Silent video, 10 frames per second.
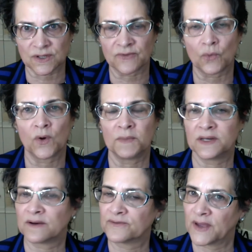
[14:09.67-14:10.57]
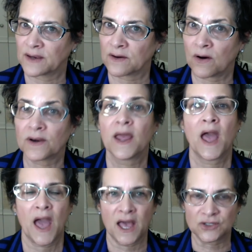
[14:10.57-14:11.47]
of the women of Vanguard.
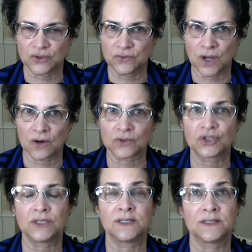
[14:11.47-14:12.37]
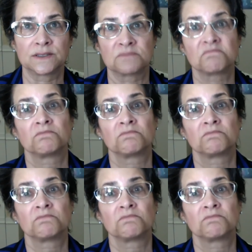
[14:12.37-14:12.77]
As you know, she is